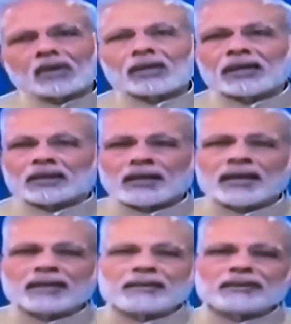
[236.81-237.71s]
on the other
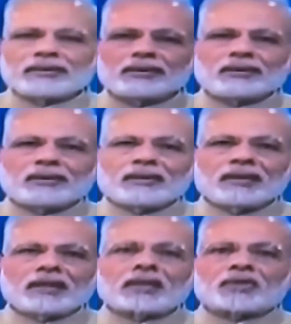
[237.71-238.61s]
hand
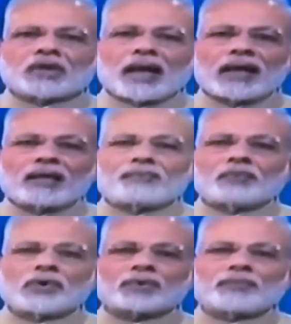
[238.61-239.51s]
is the
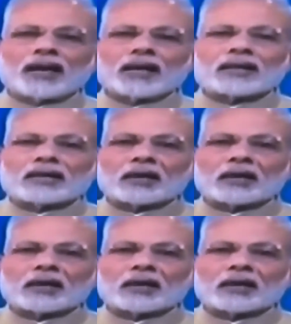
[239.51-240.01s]
challenge posed by